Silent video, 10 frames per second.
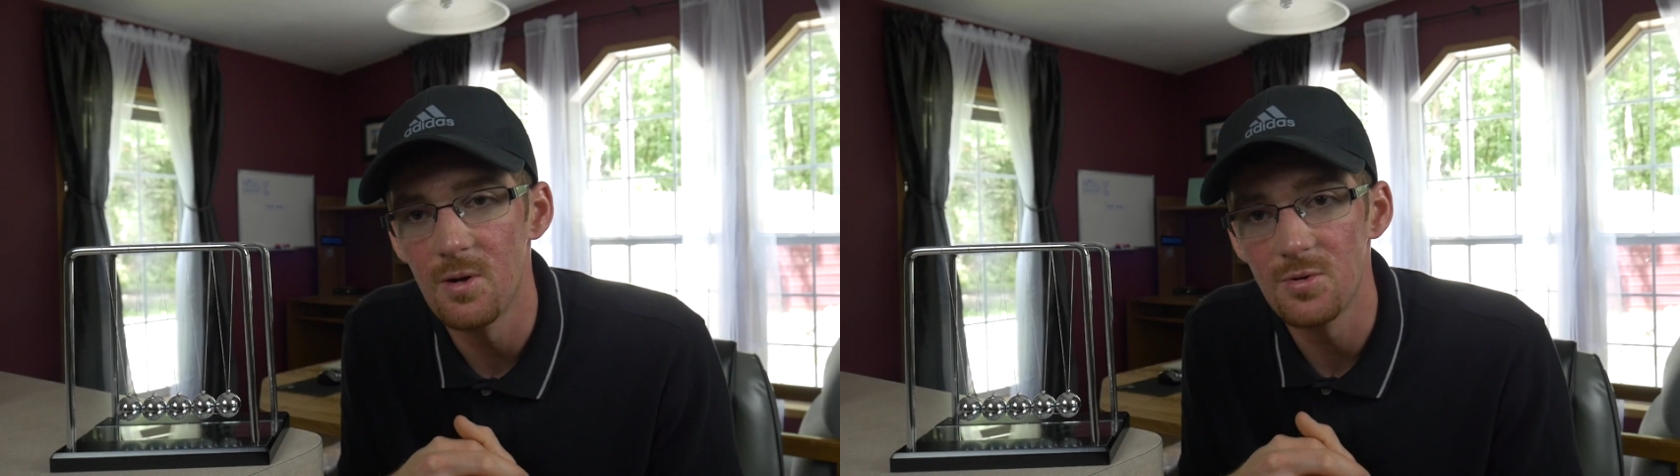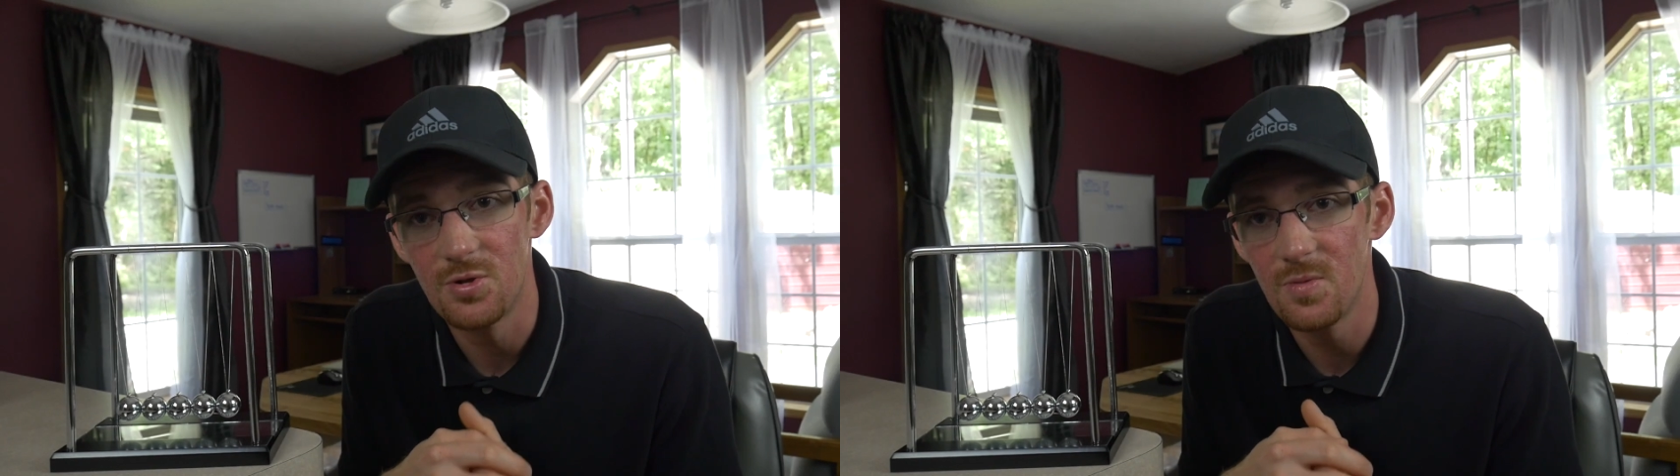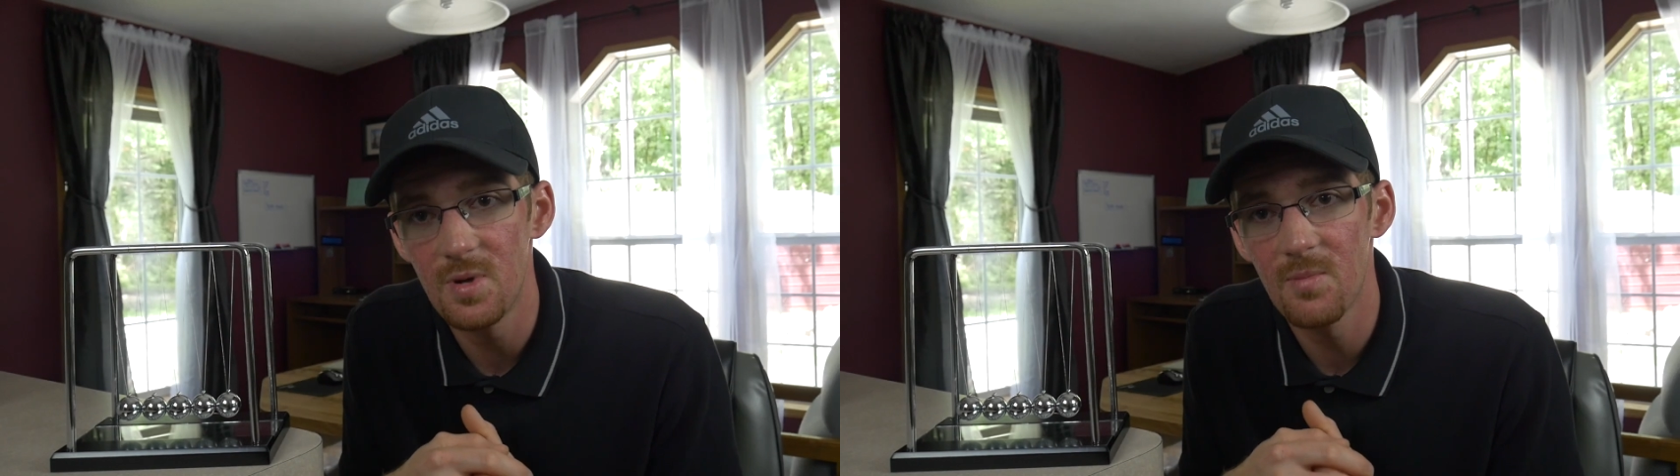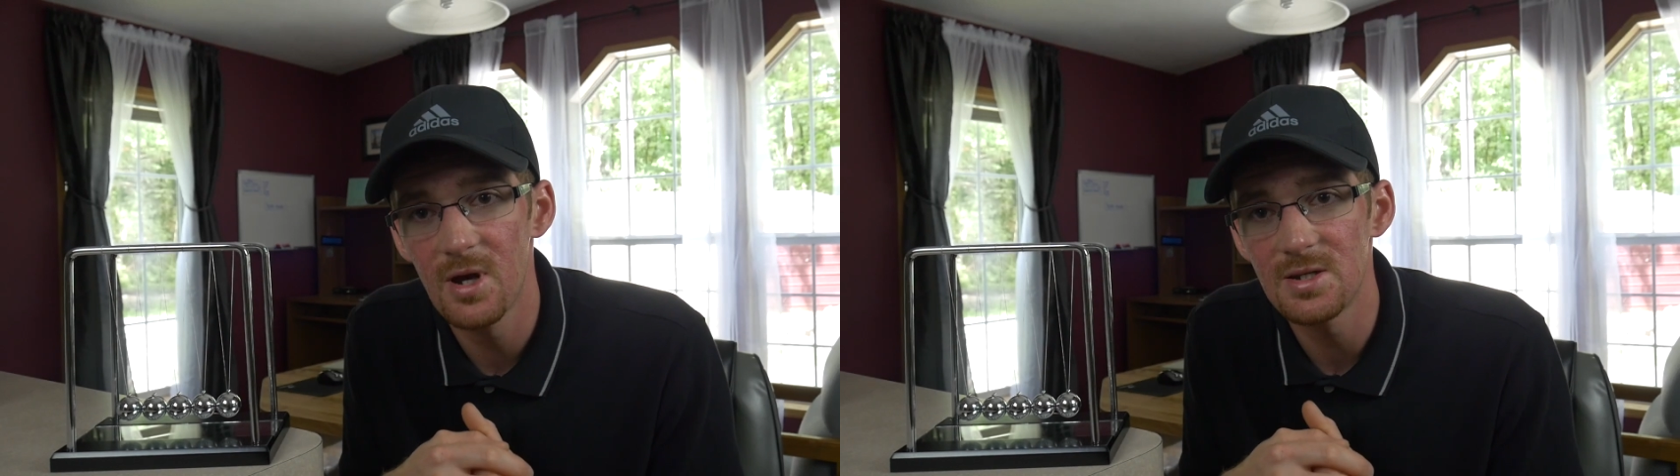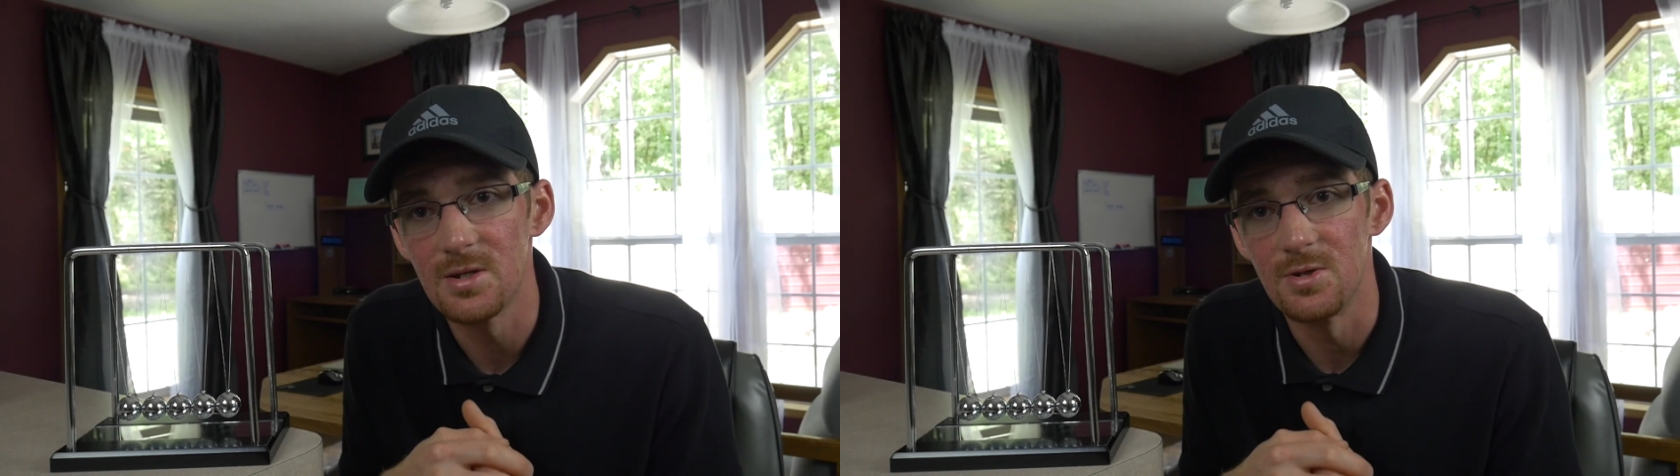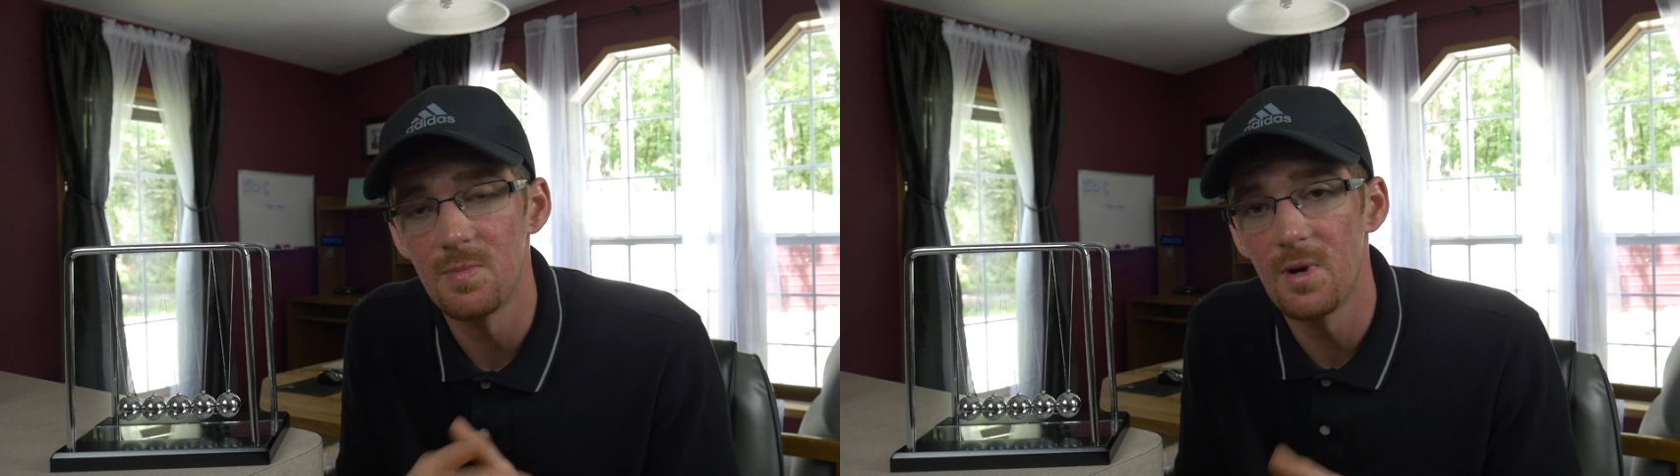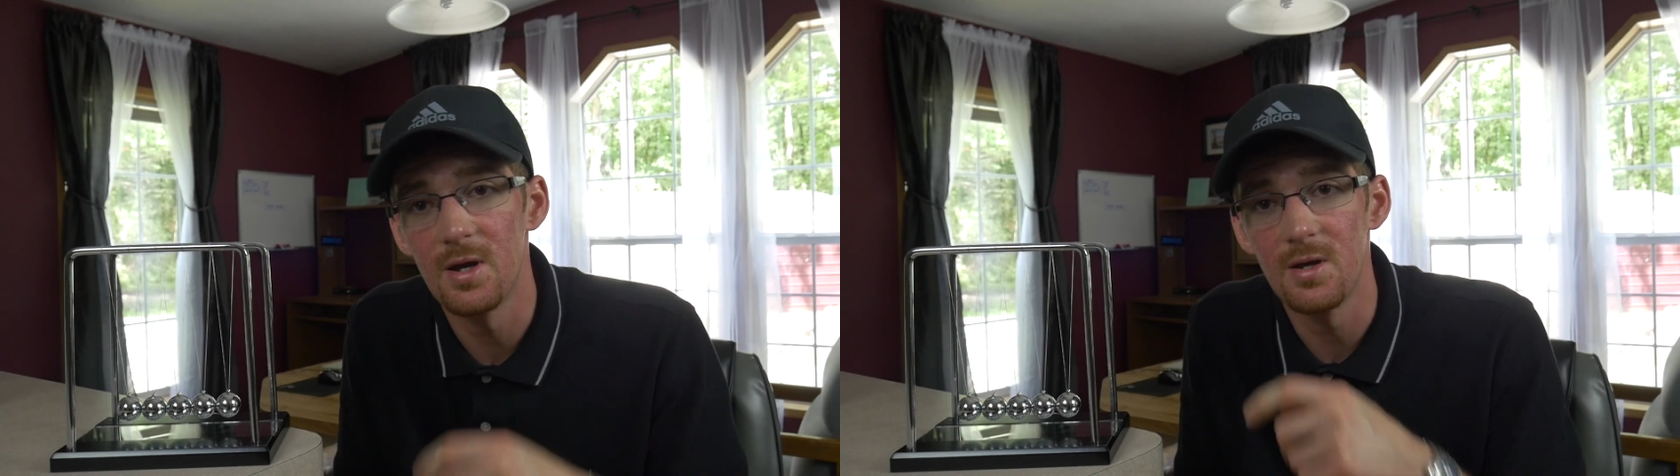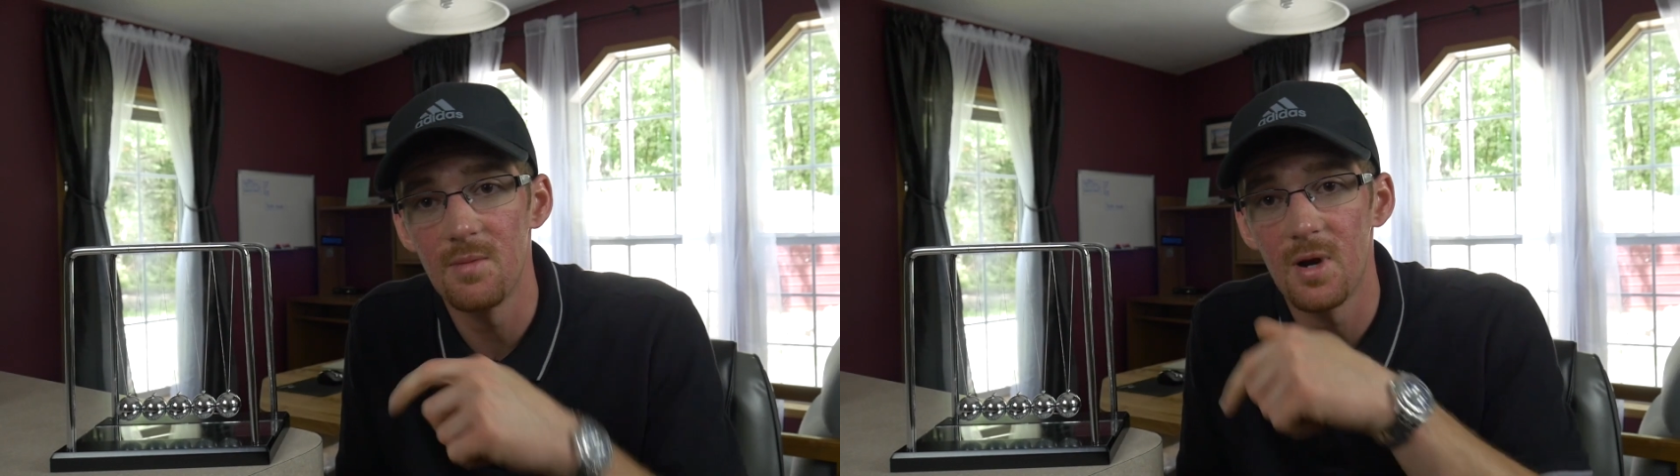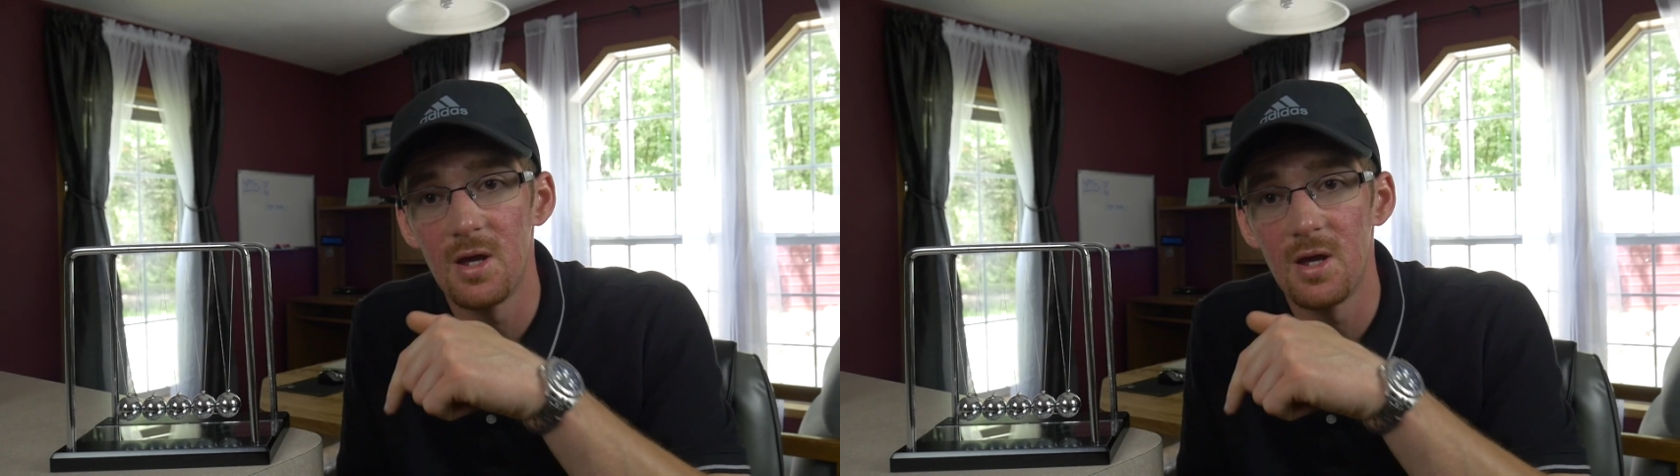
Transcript: Shoot me a message. My